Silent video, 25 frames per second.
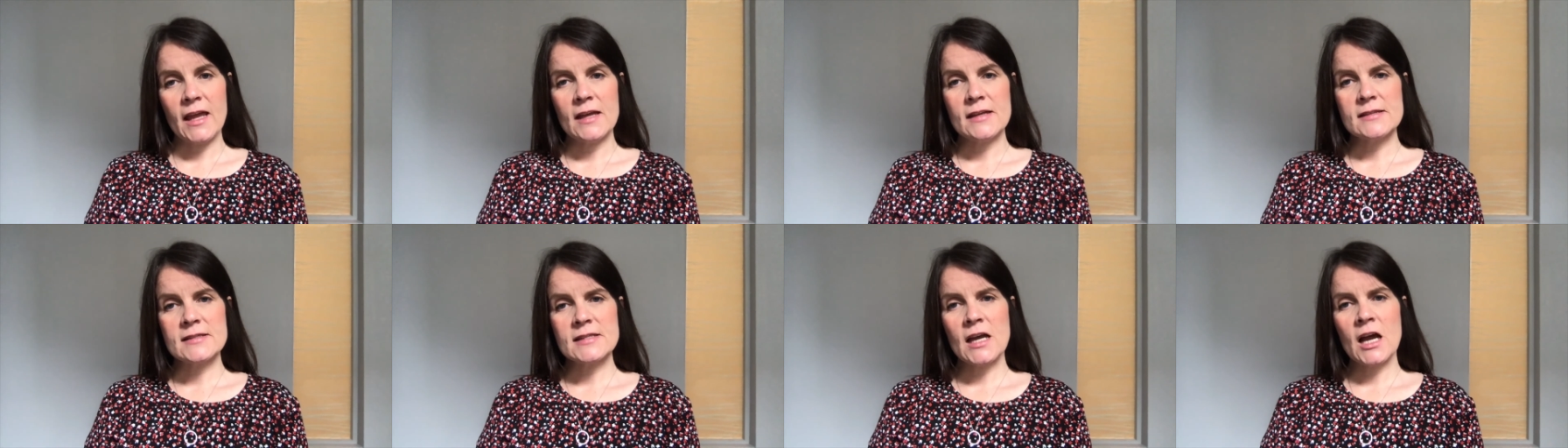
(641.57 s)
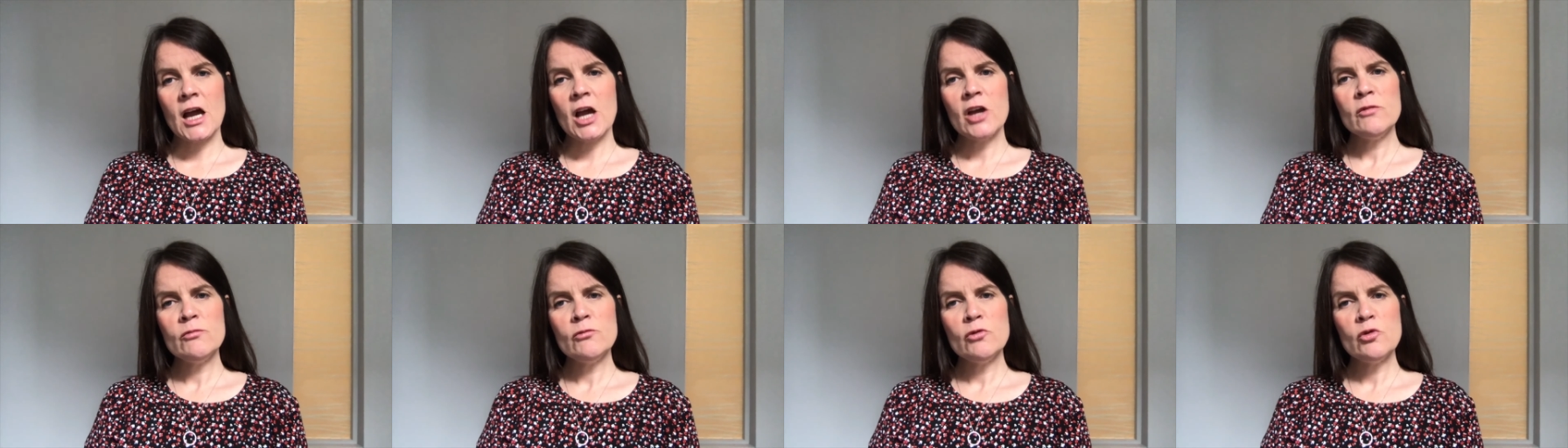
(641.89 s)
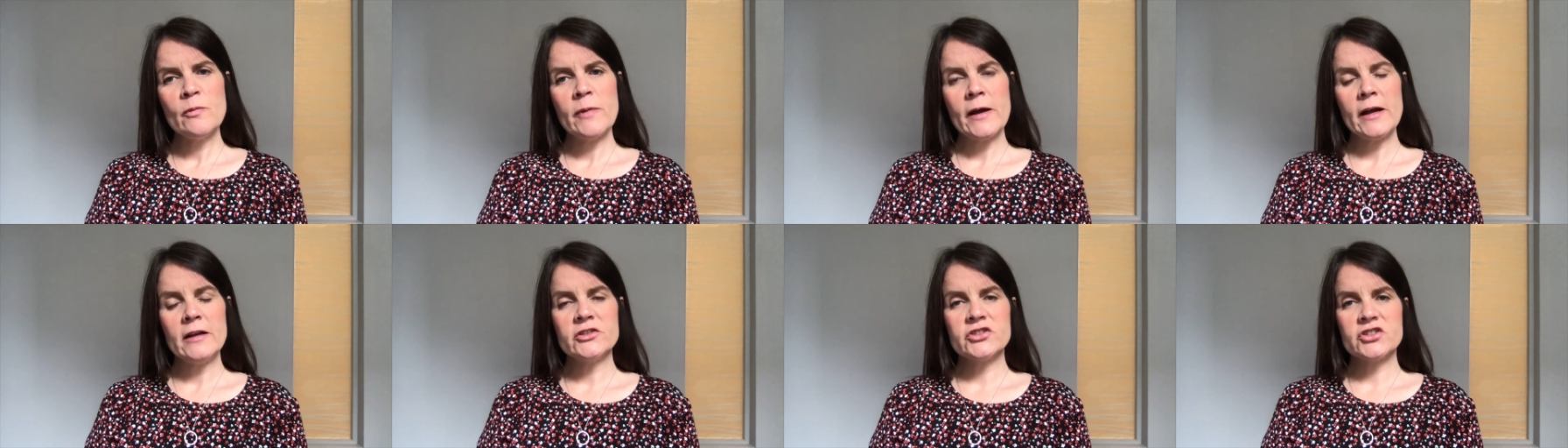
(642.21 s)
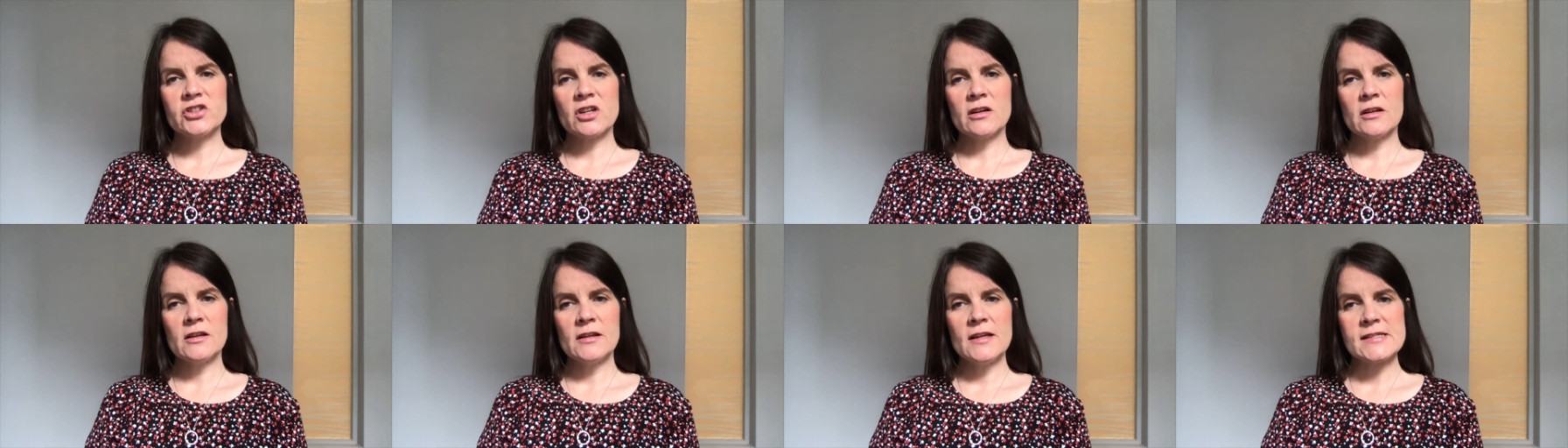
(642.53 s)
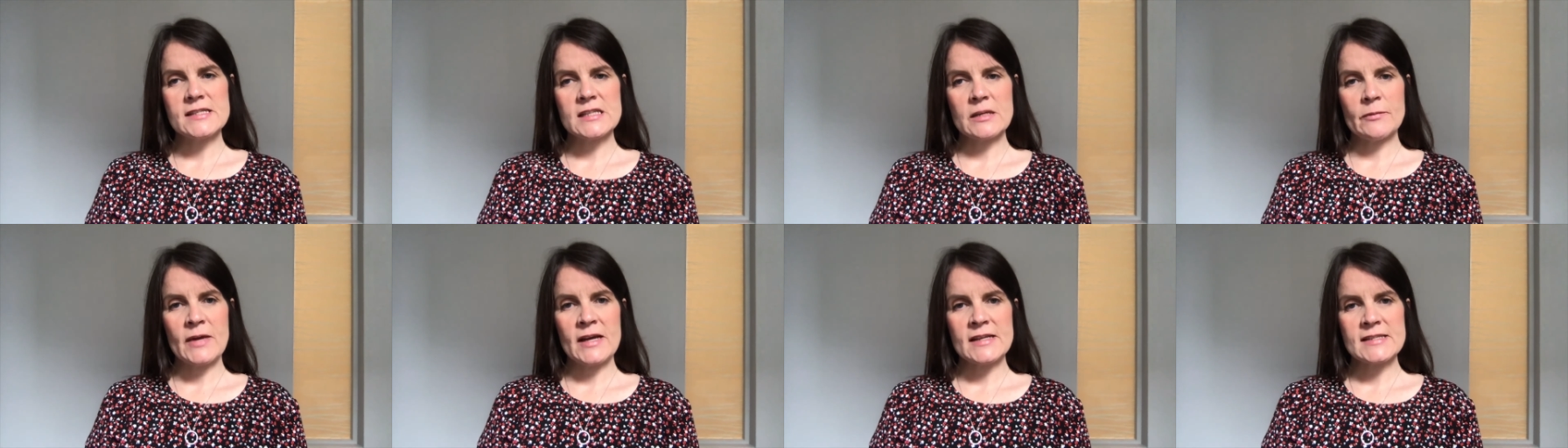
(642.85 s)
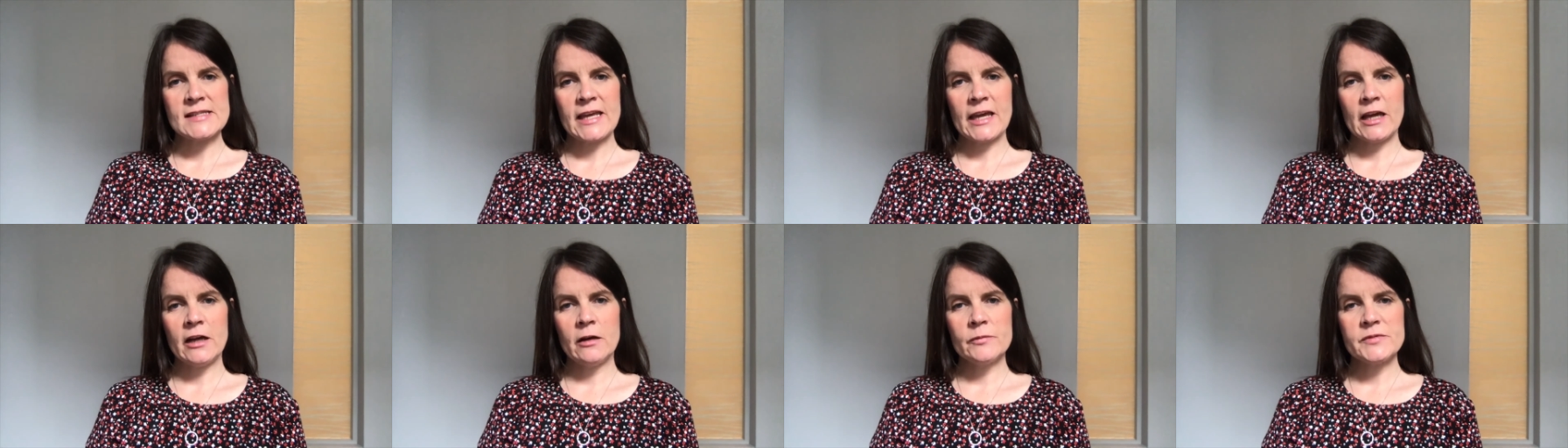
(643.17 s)
is how mobile journalism has
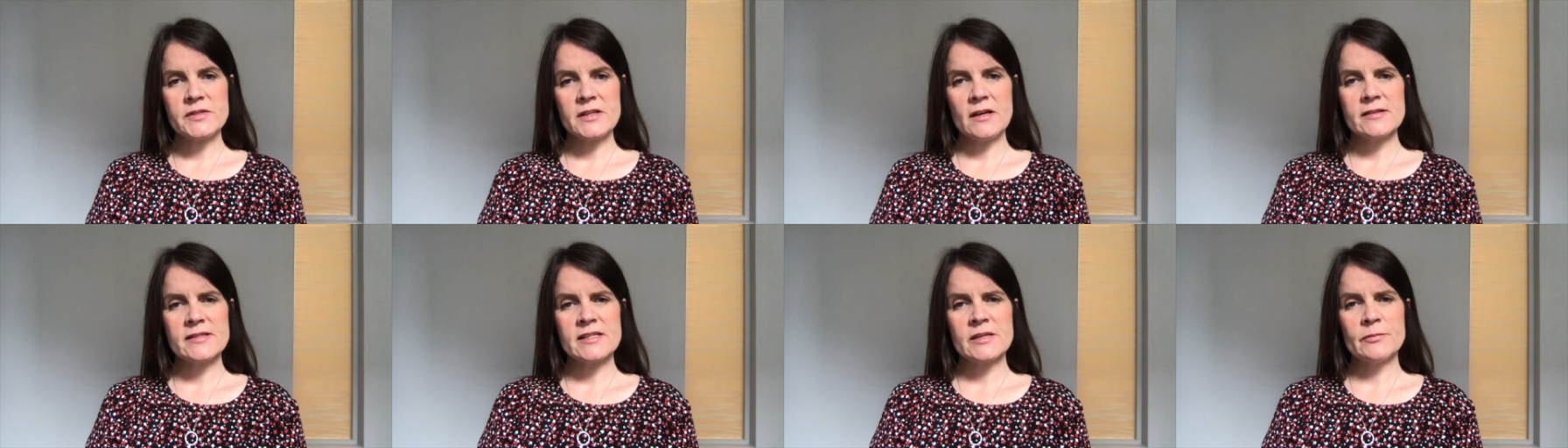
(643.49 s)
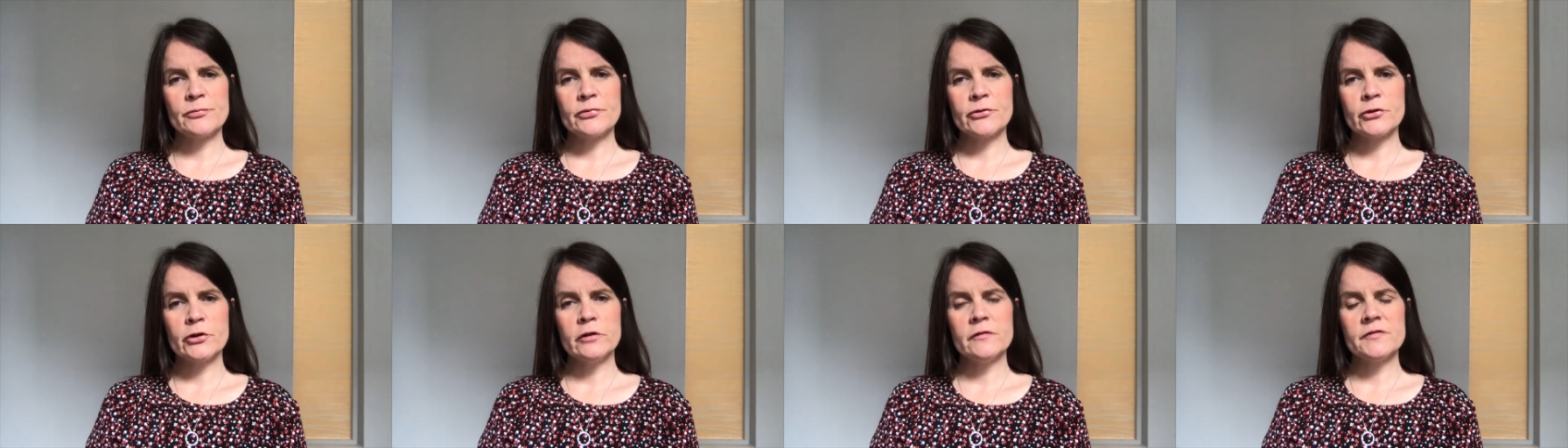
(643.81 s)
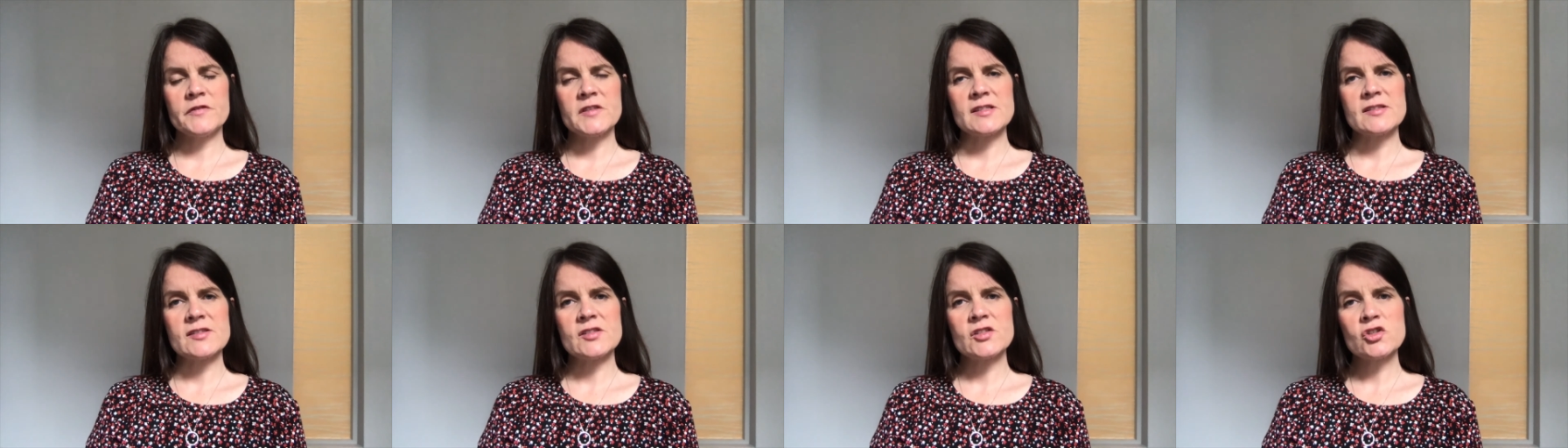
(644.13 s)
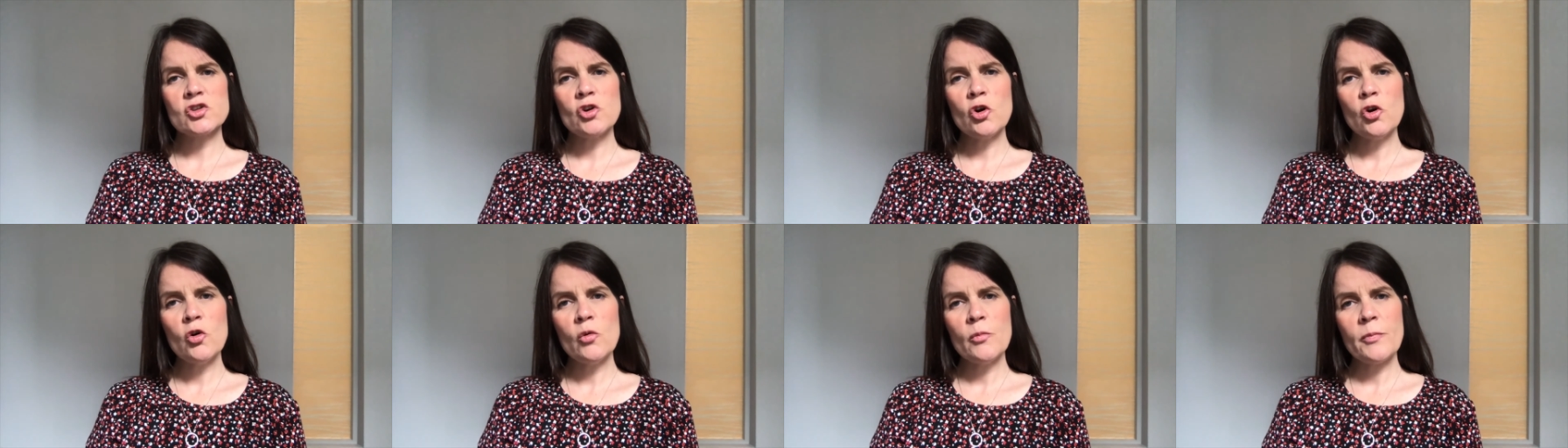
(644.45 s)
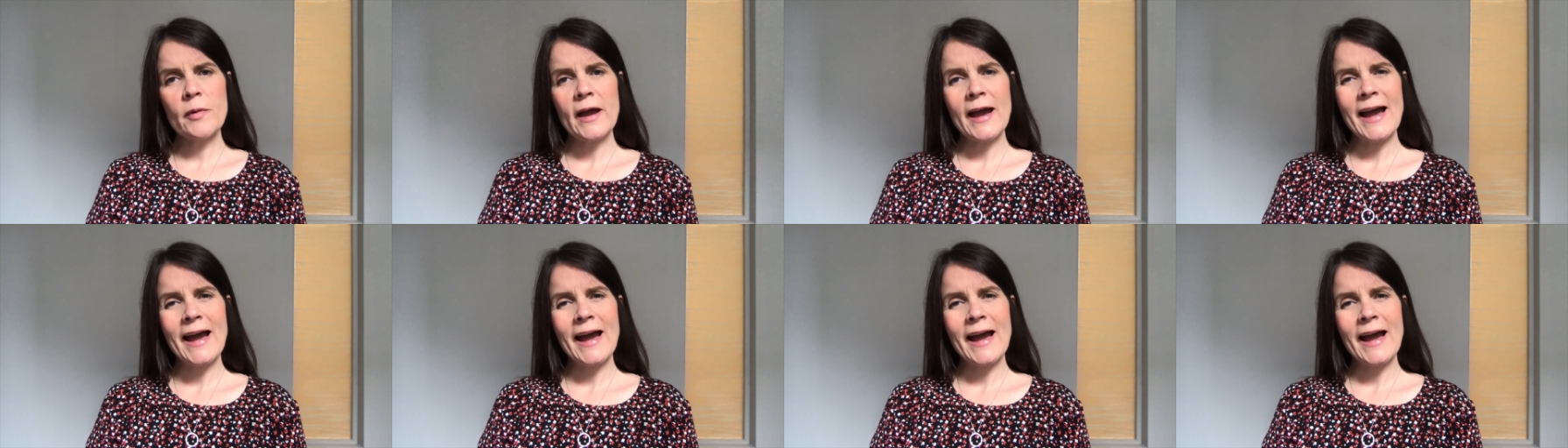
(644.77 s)
helped us improve the scope